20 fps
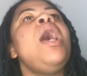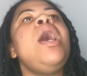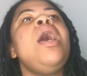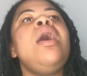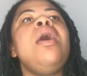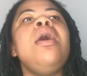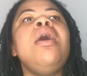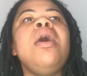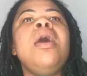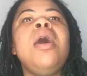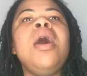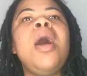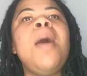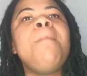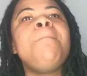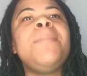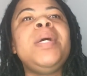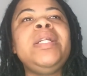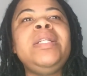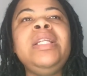
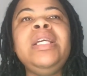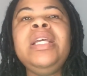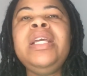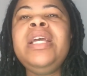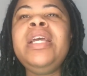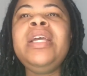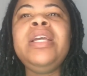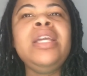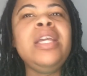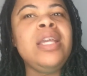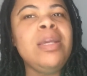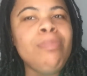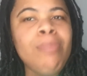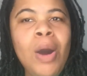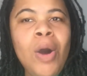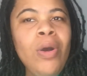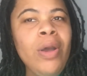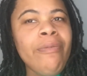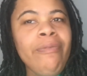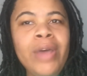But then
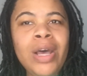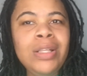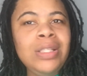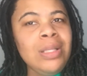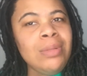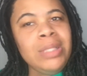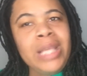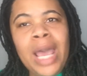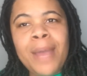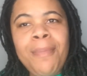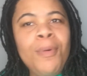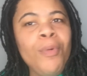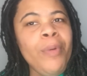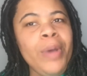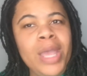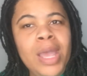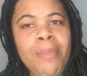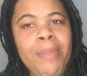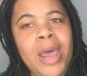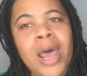Mocha felt some type of
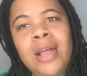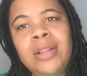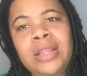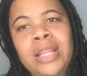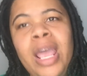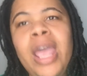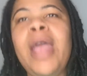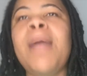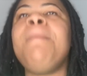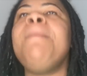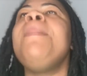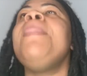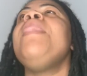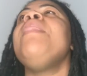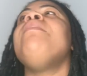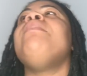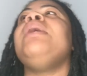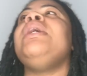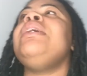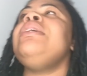way about that.
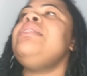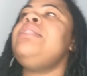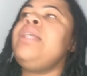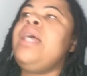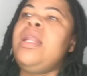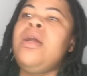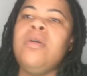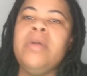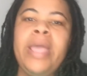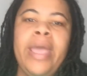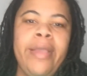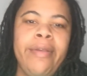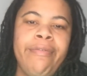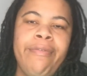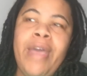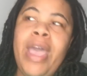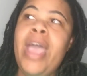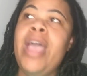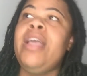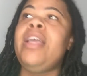But he said, okay,
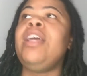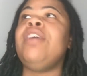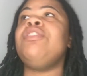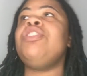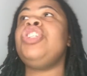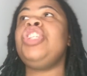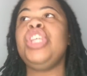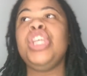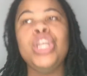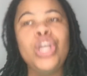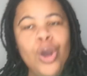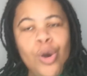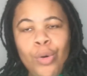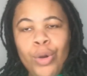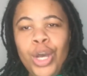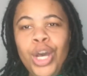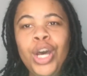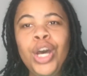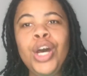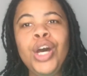fine. If she gonna
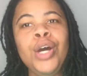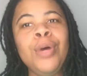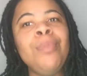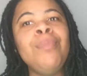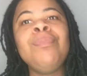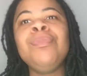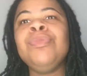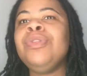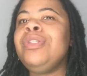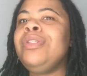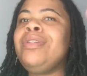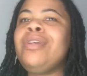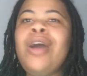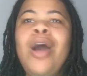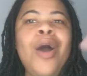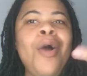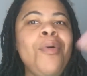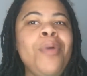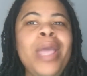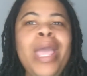come,
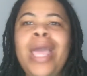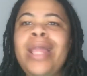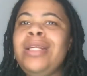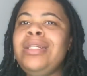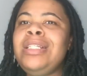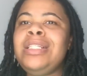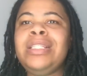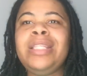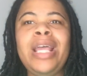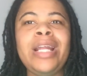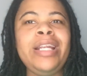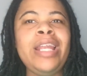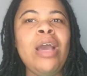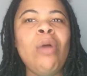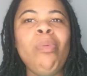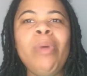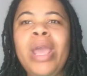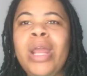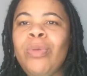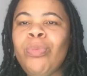go ahead and just take that
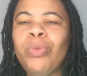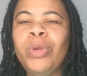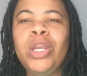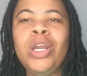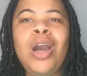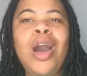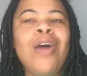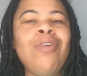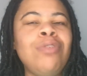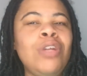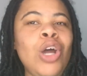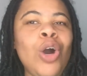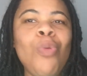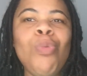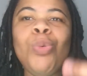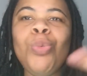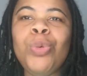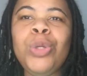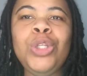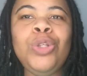wedding ring off though
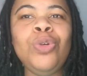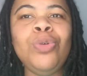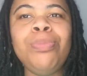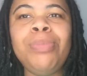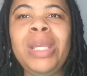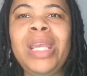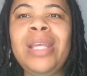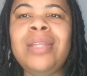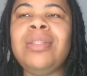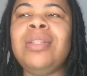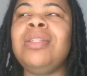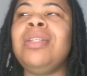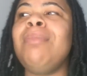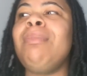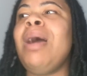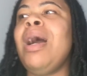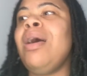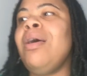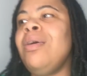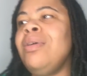when we do business. And
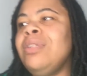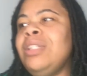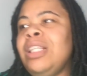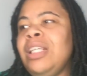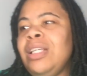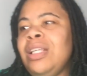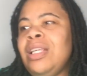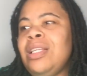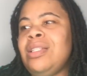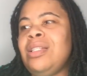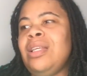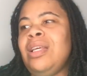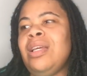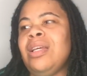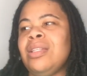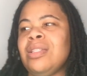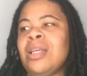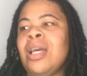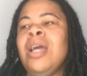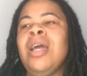my whole thing is
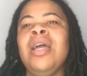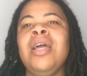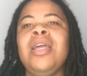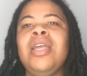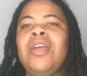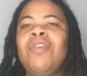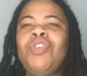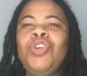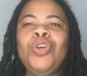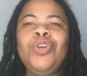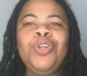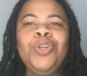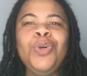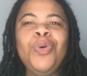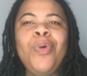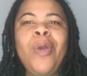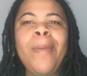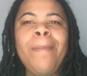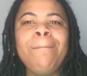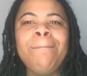this. If you're
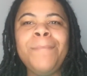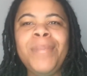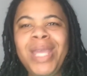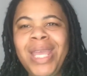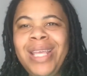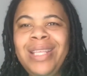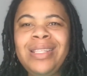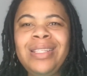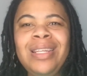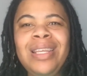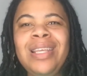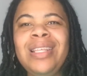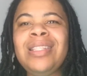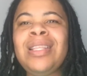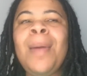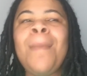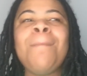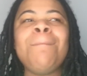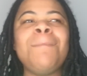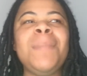doing business,
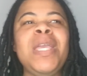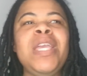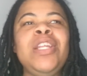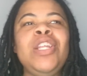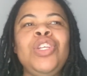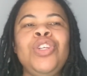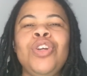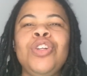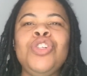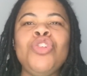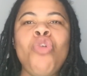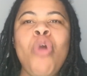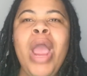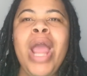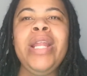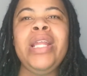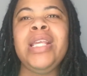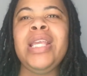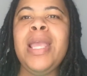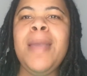meaning you're
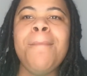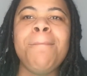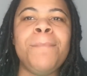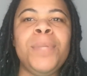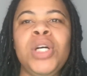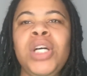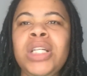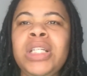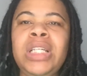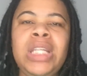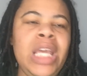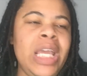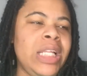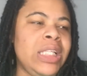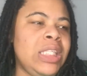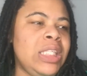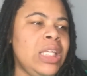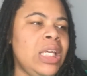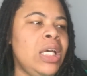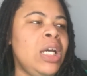trying to get booked
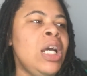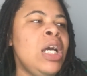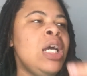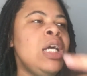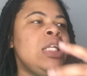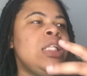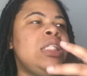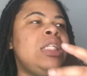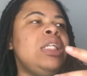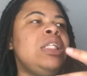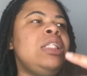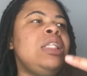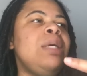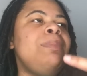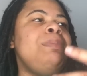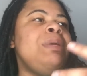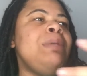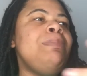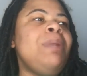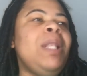into to
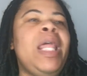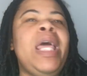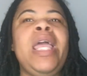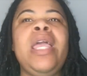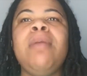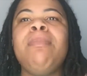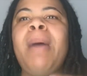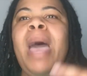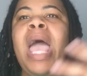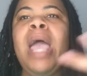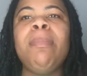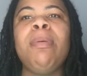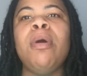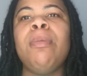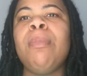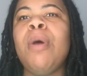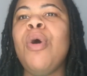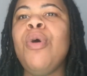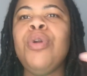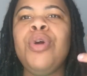be played by a
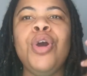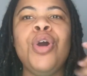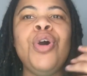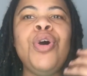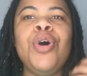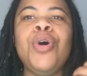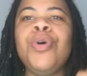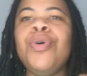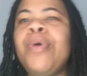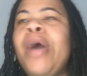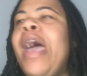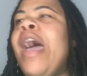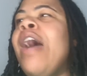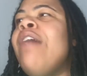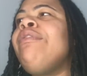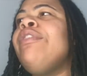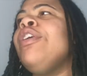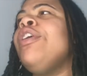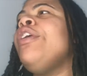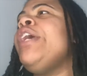promoter or
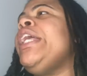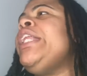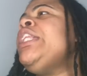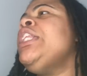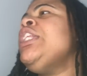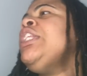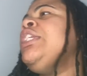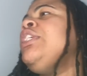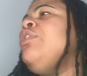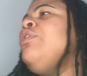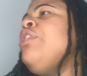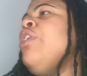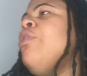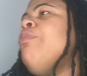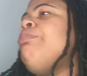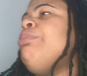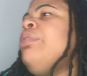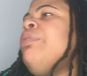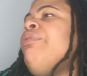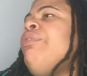whoever, and you know,
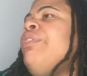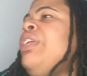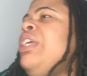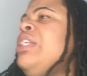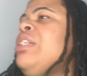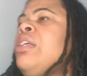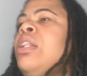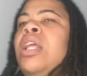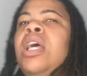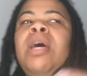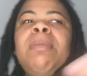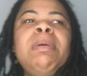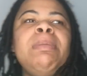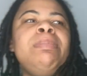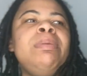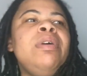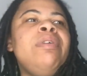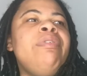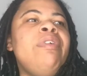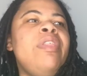book for this club and
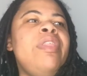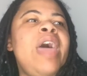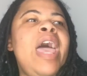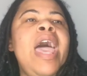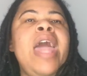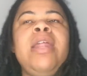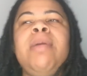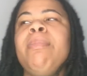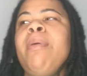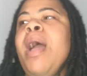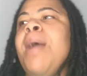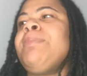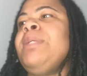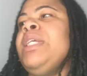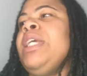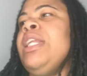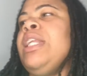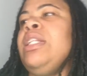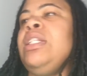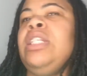book for that and probably
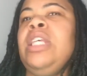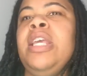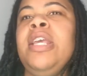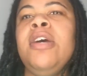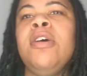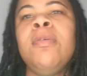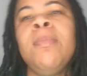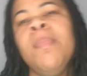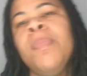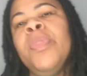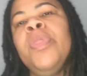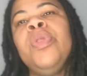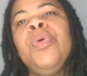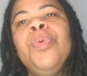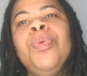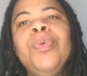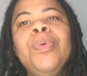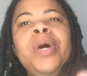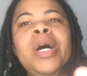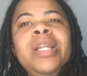get a deal,
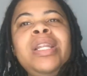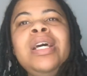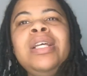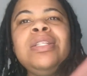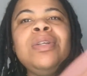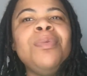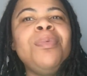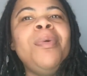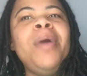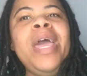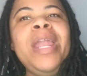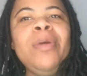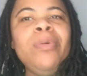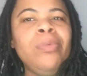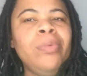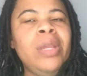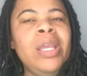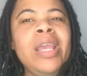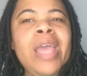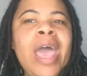what does a wedding
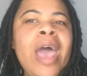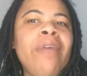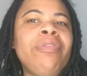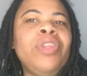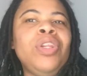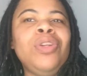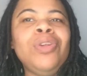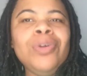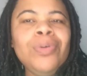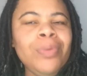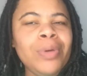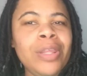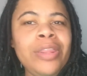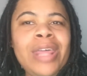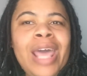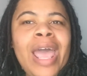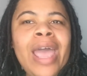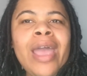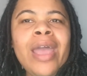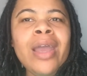ring have to do with
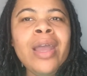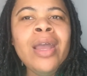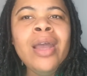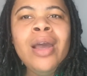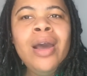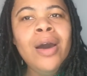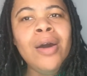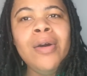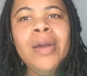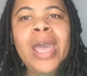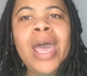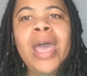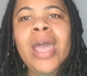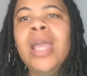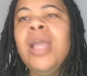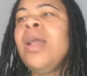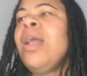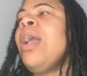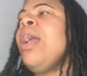that? Okay.